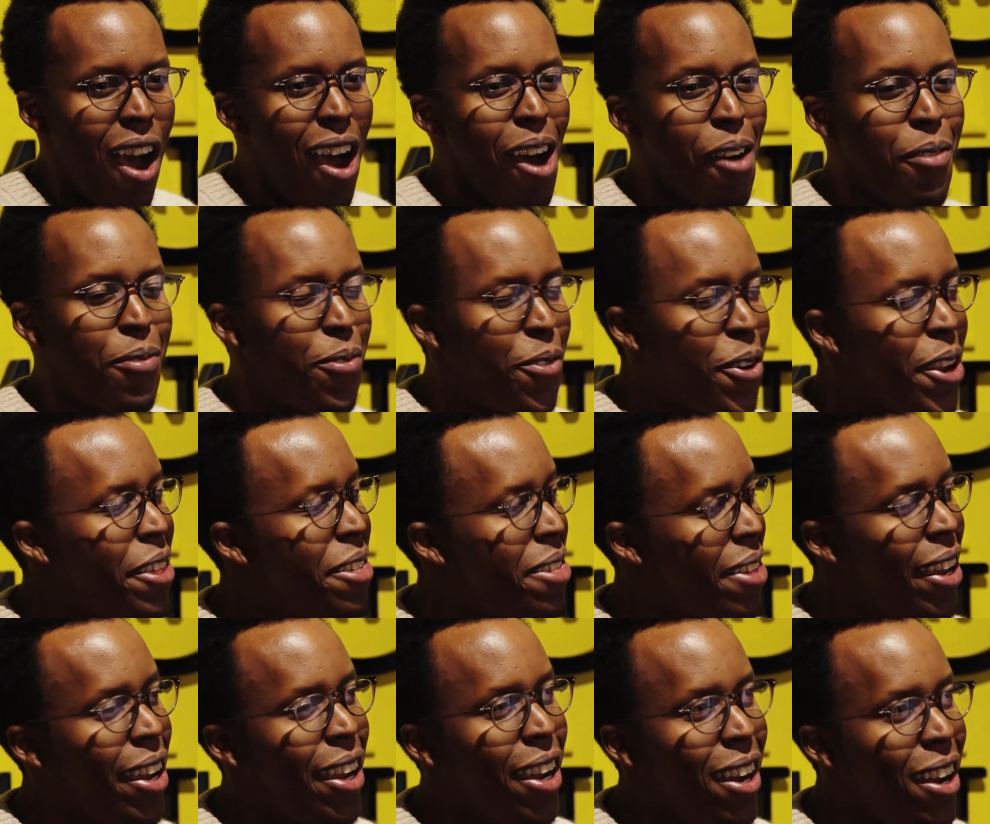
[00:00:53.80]
a free
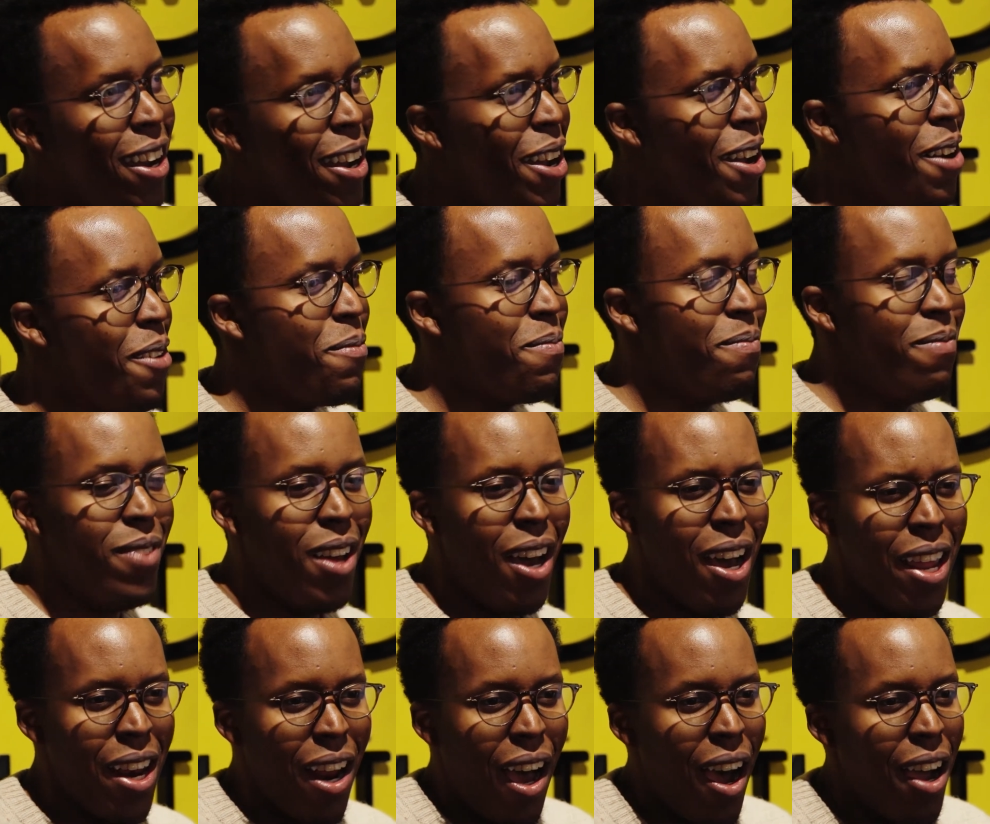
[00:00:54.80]
thinker,
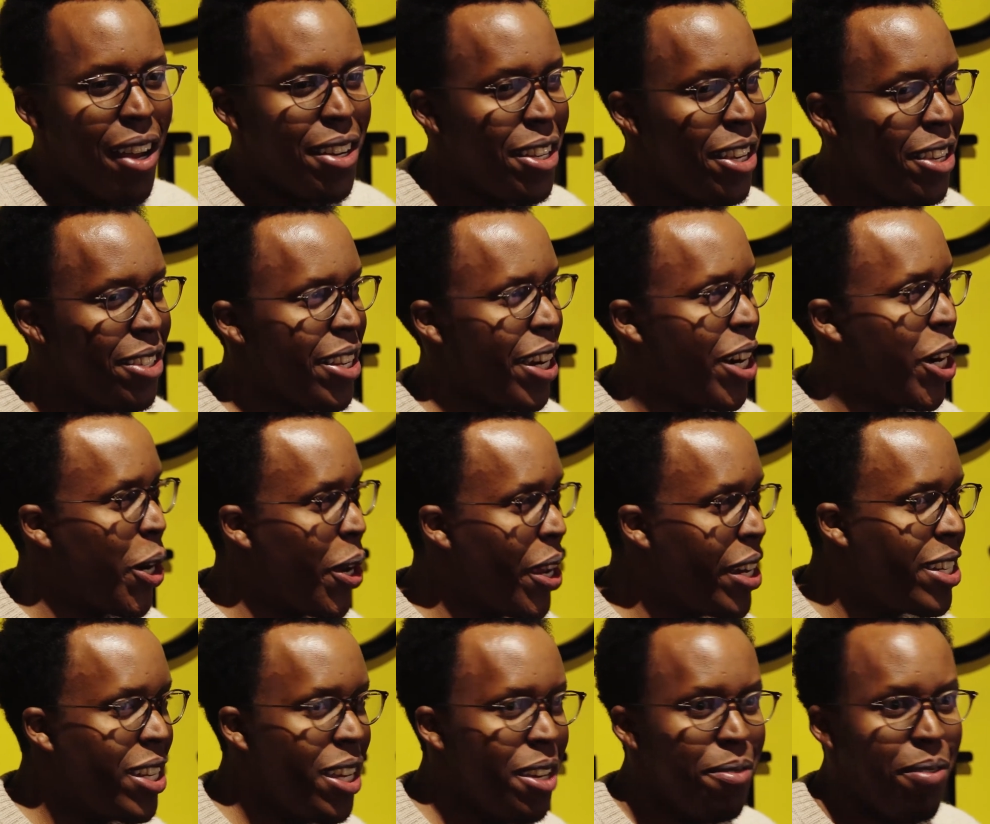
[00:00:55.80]
an artist, a
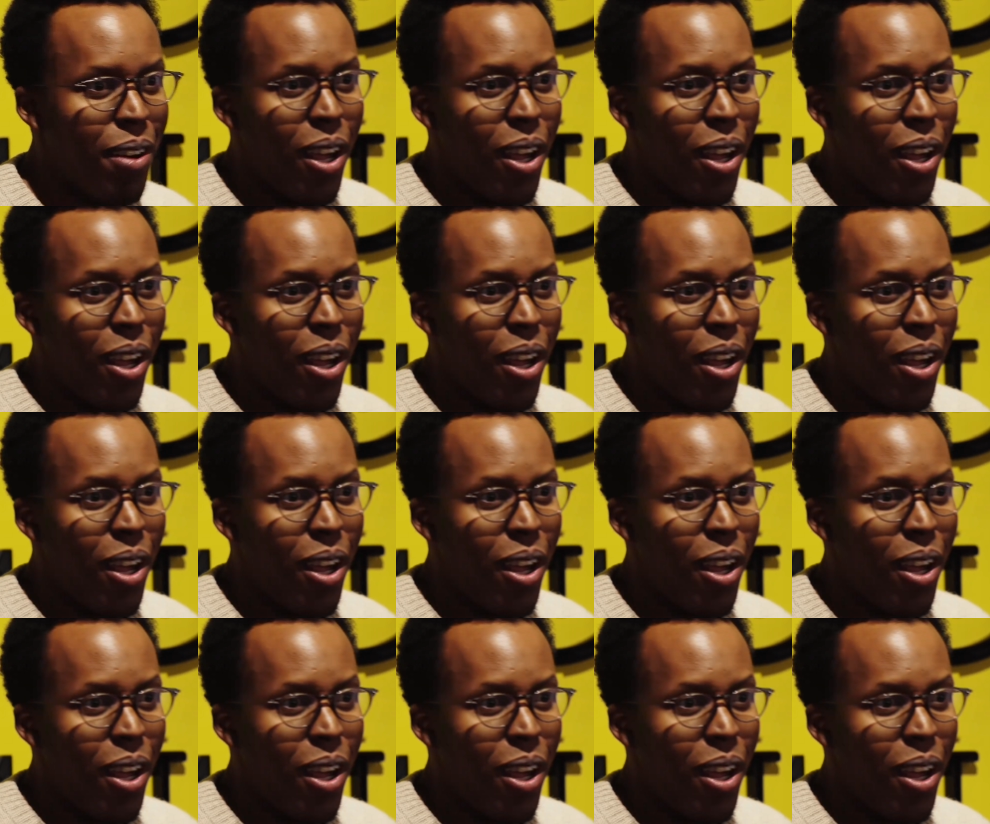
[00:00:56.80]
creative,